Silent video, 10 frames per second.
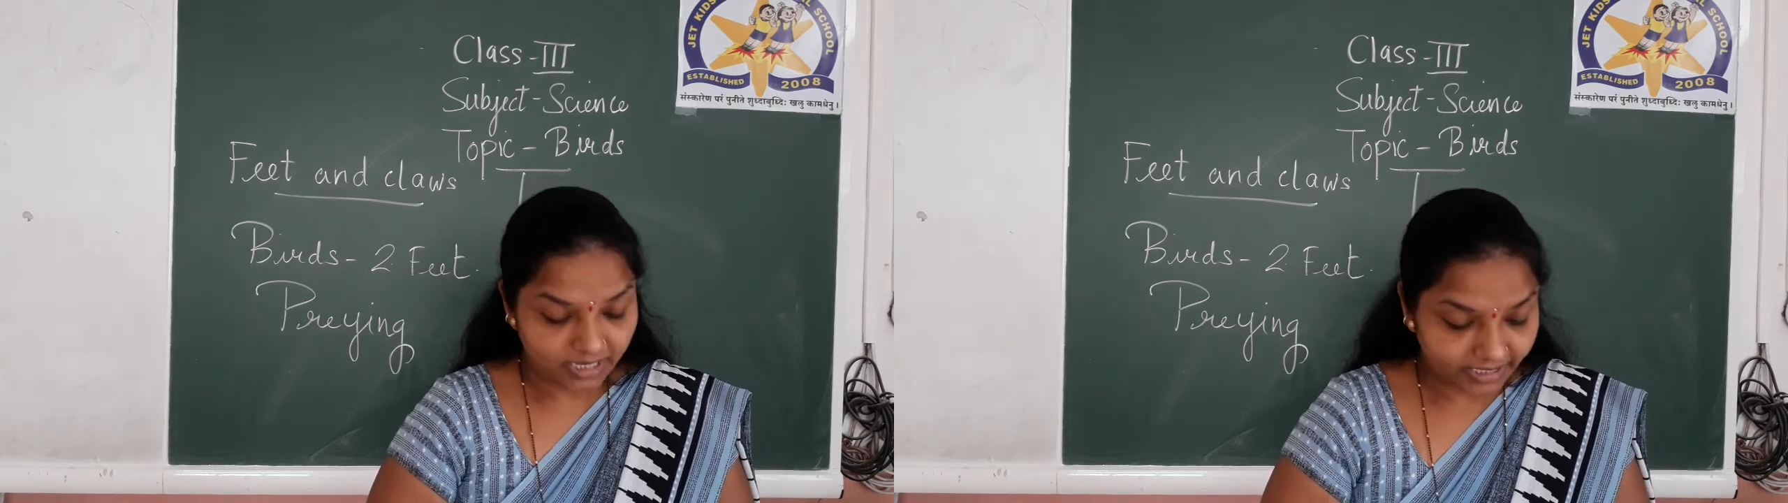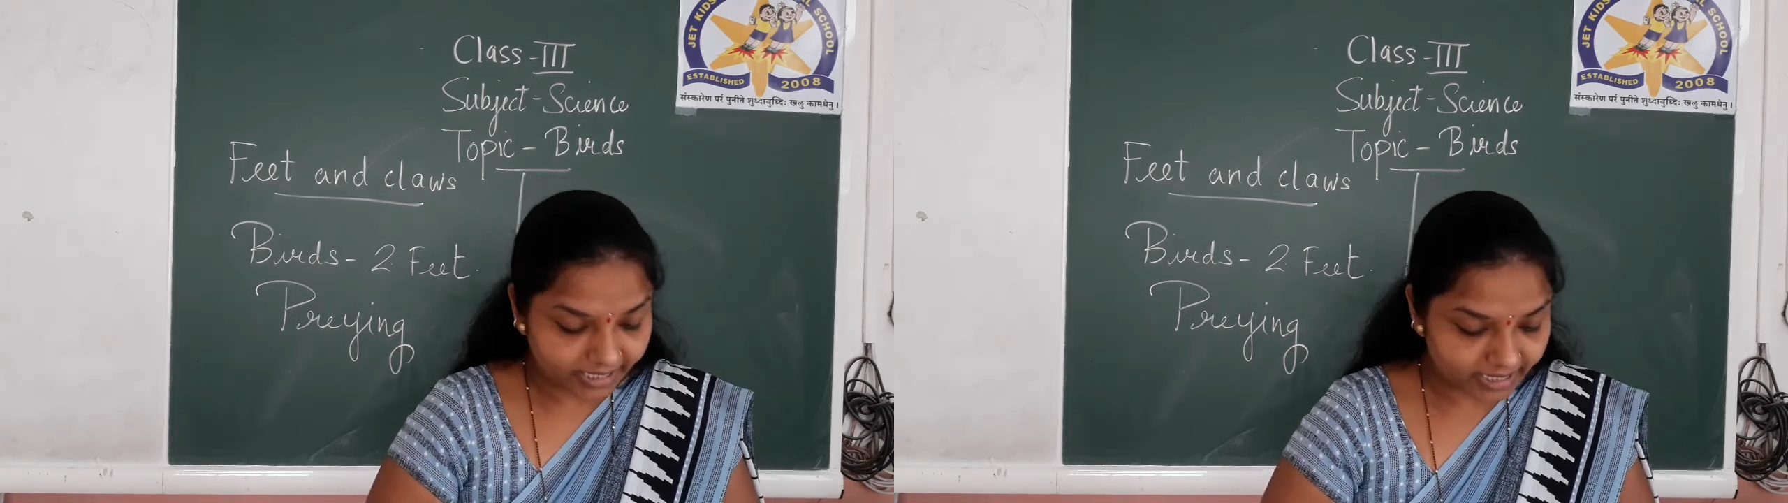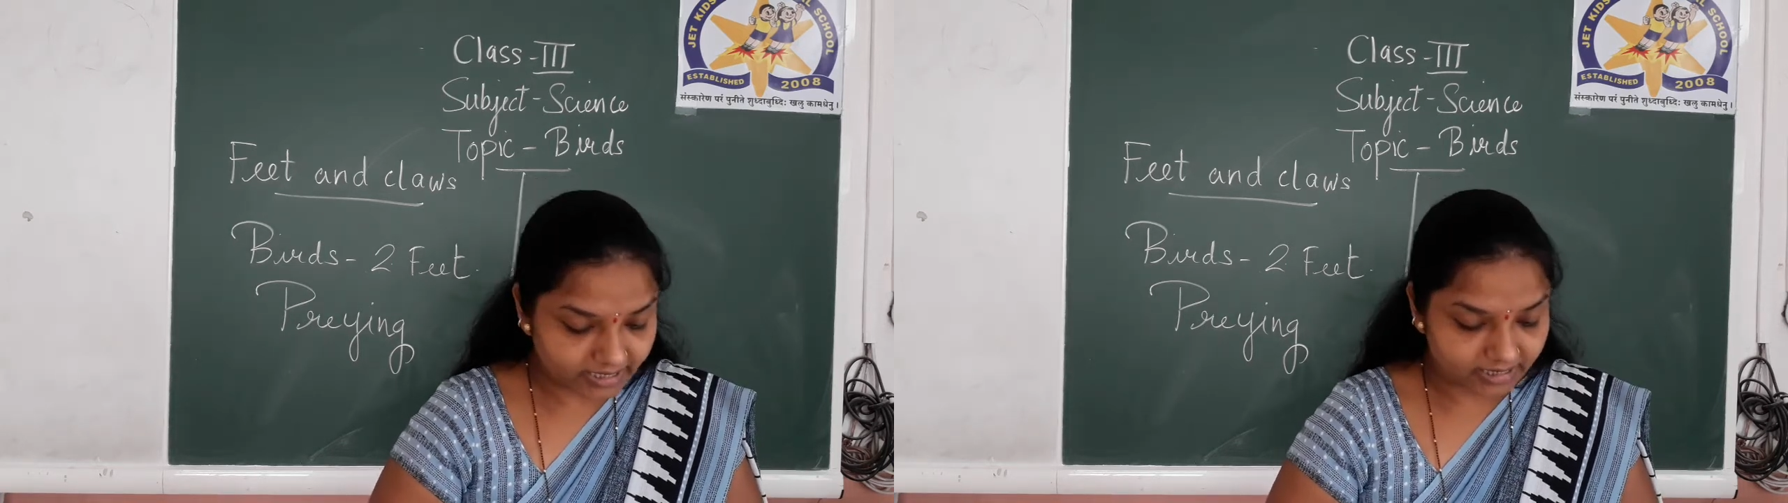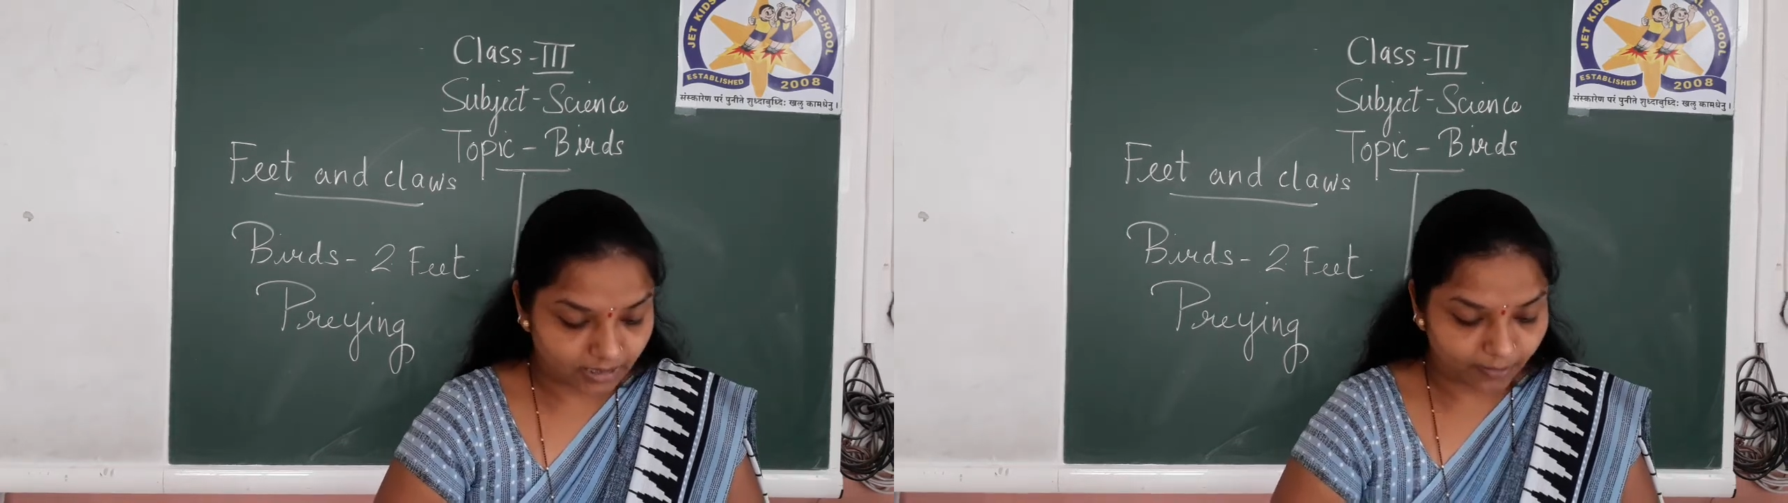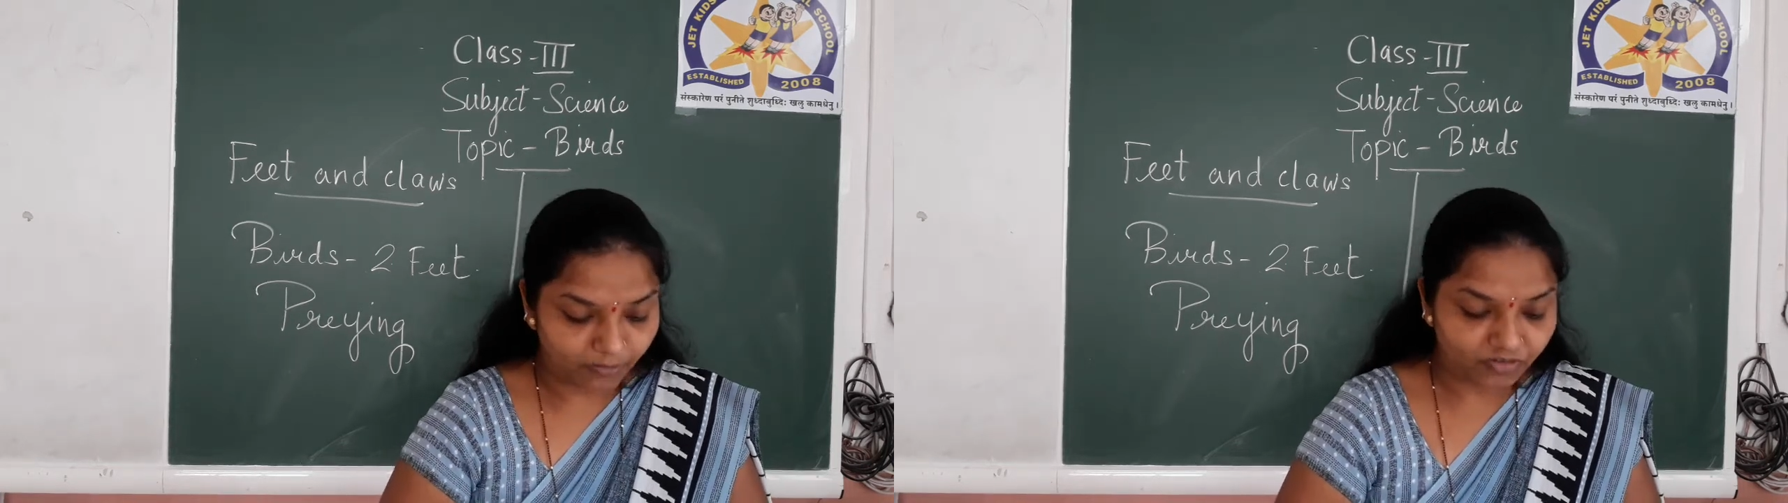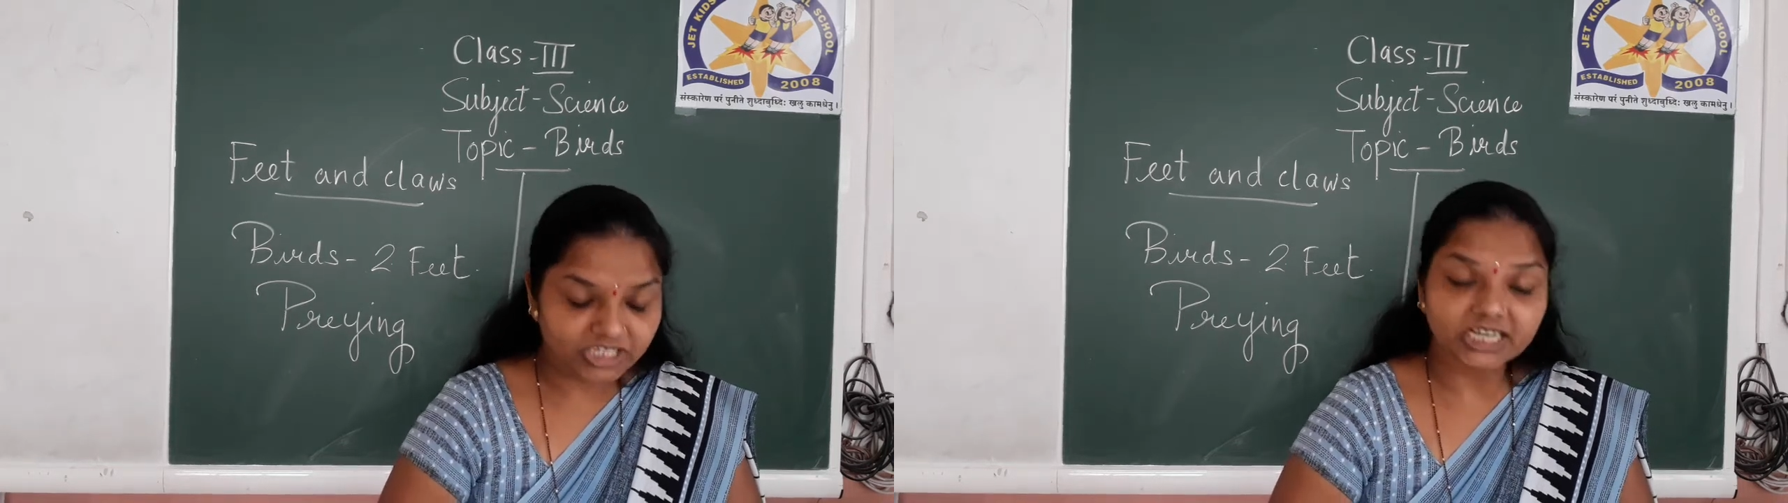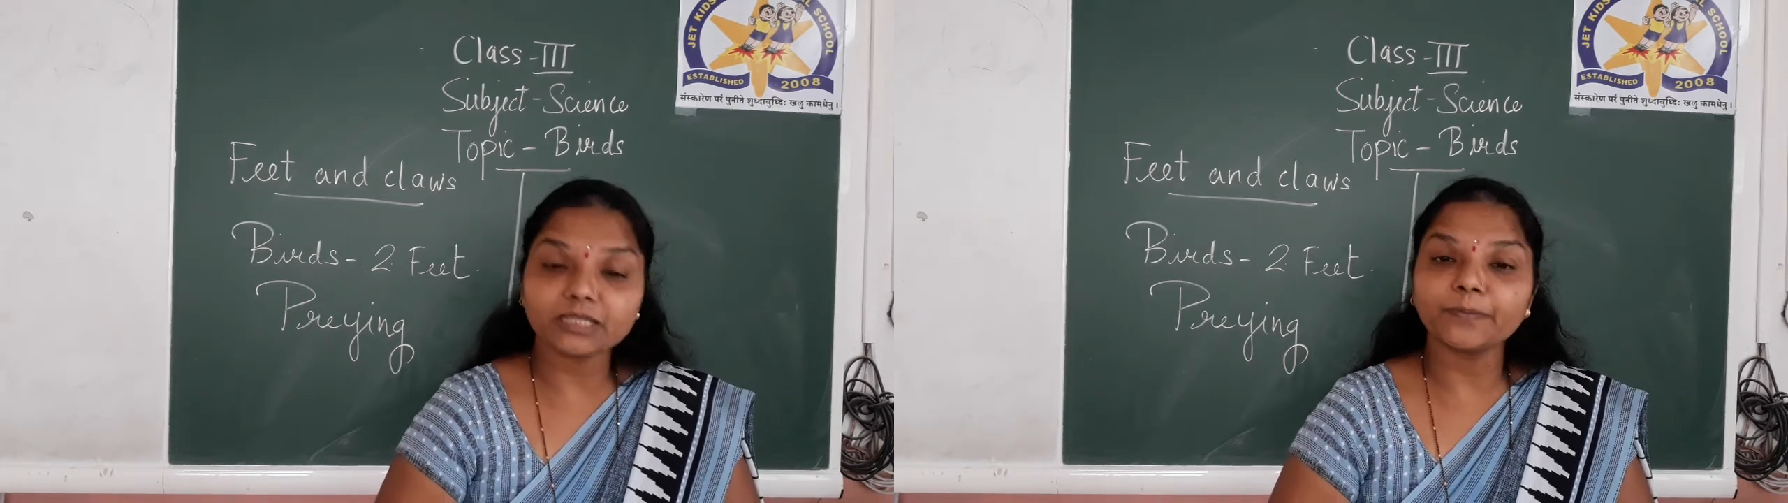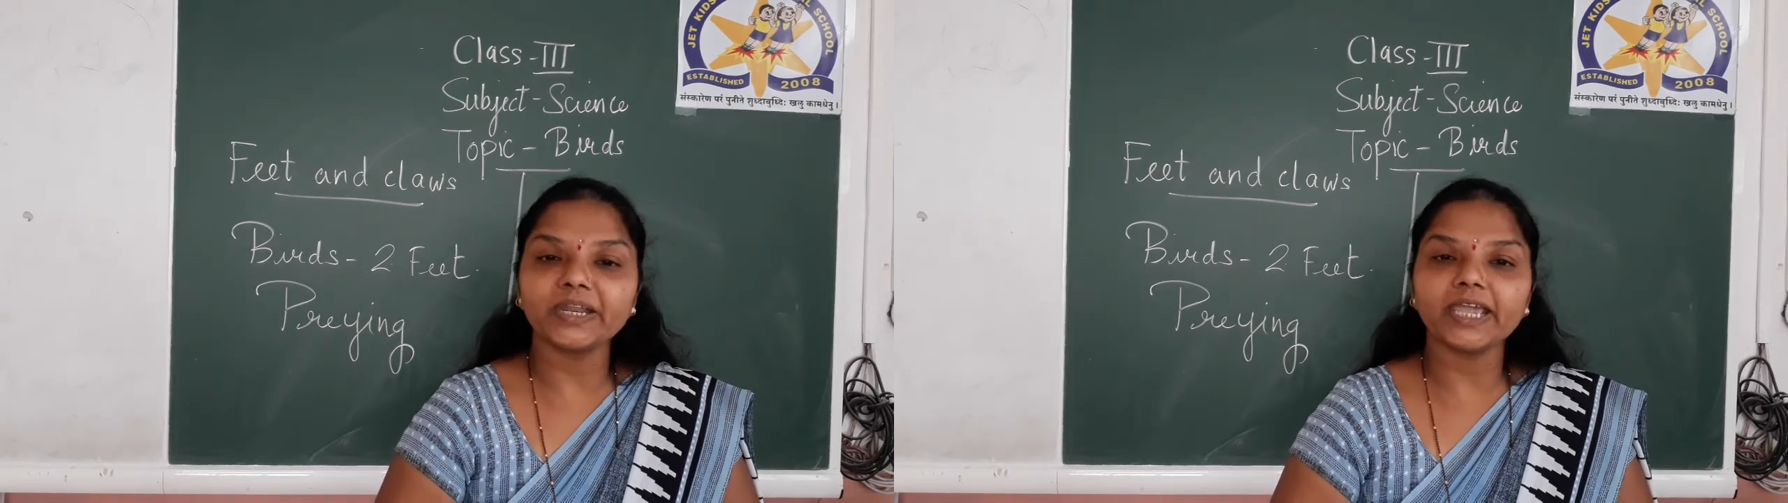Yes, which are
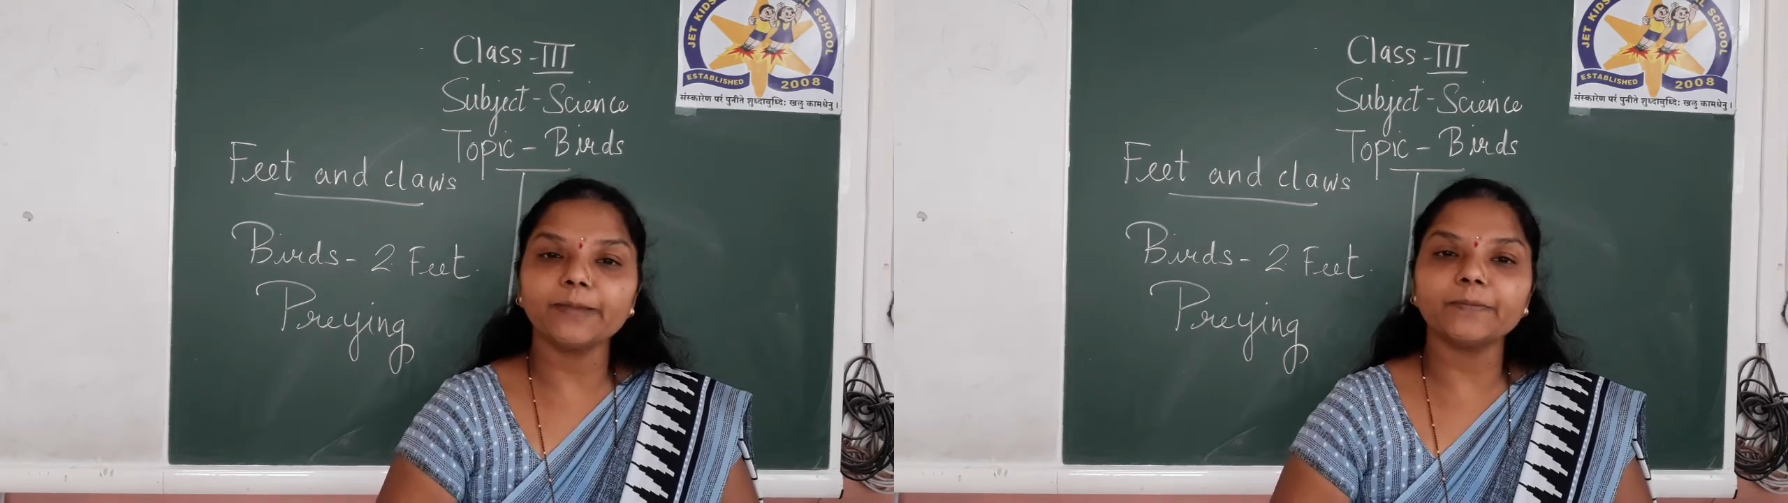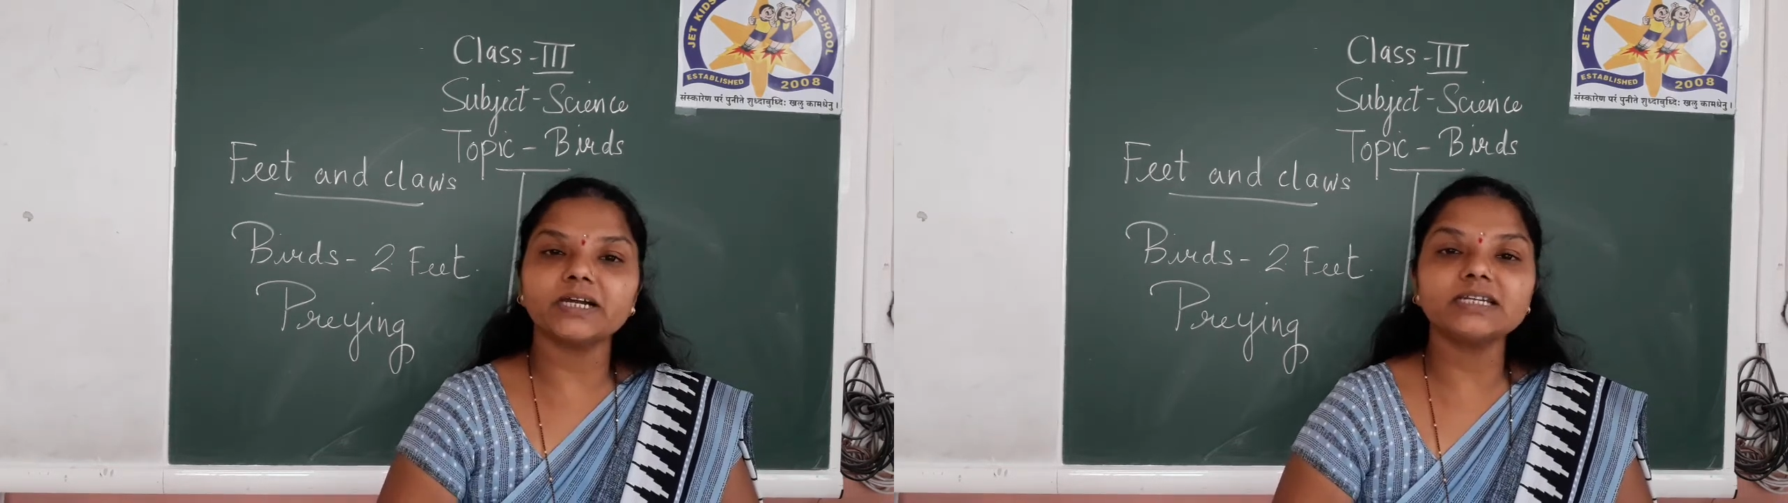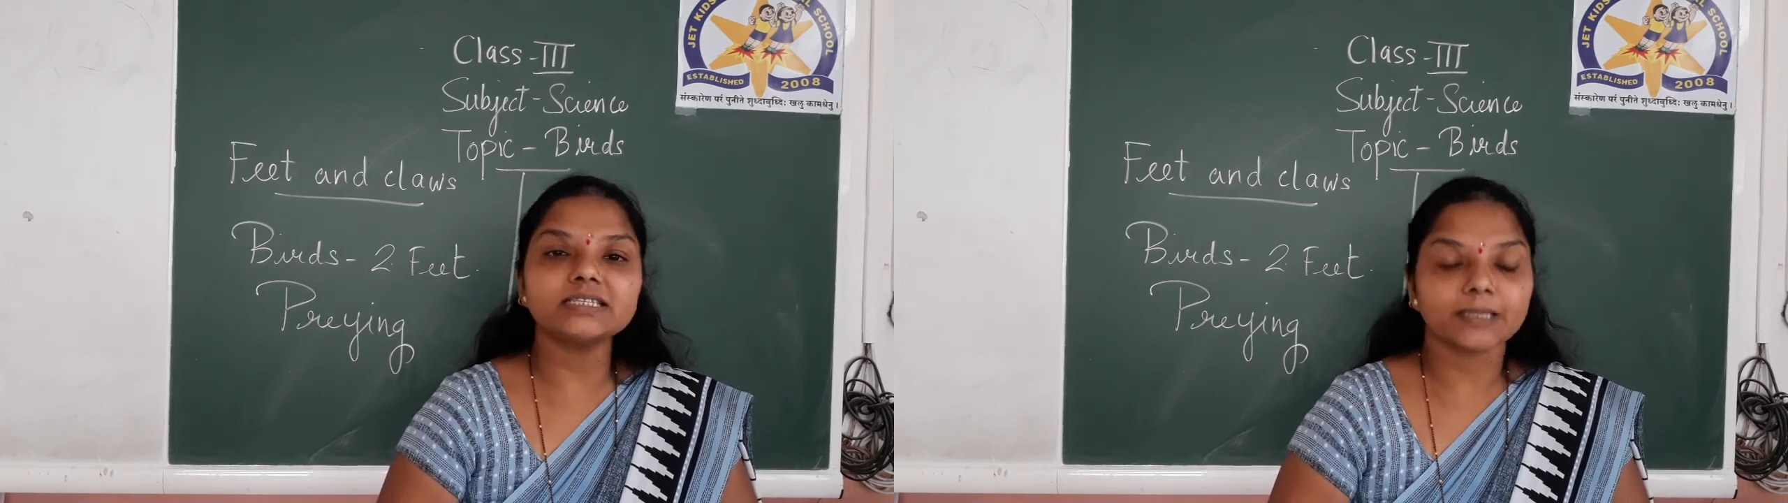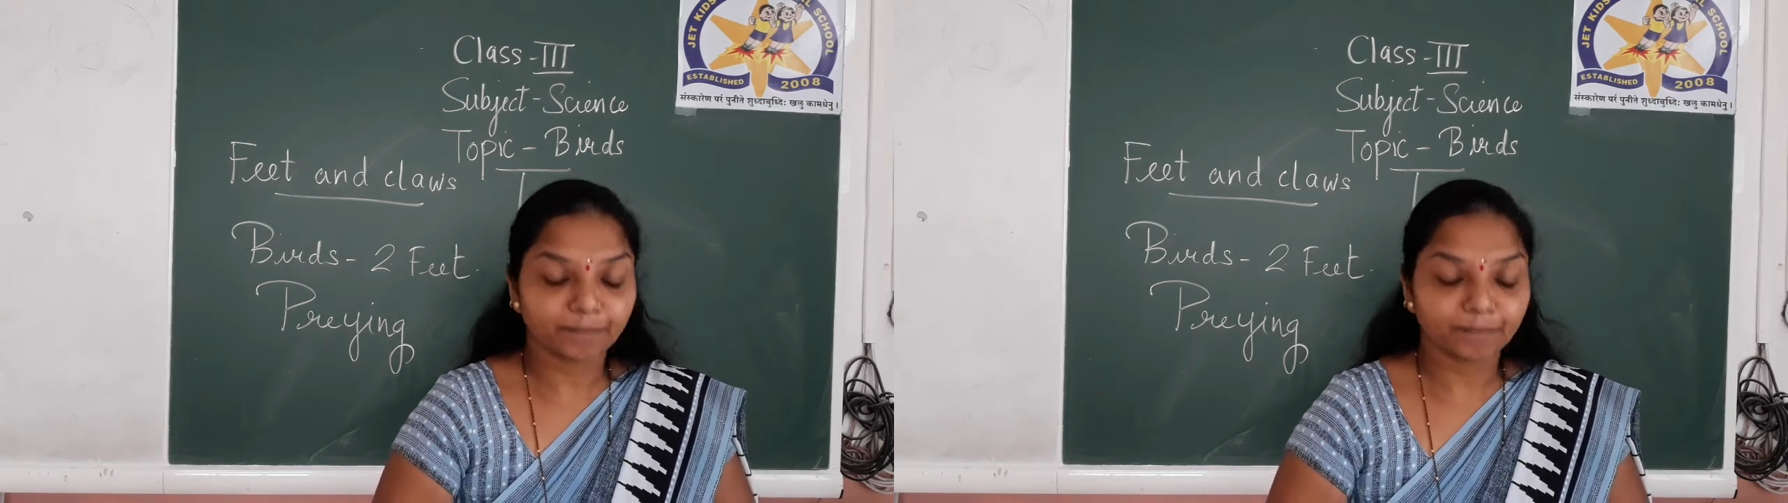the praying birds?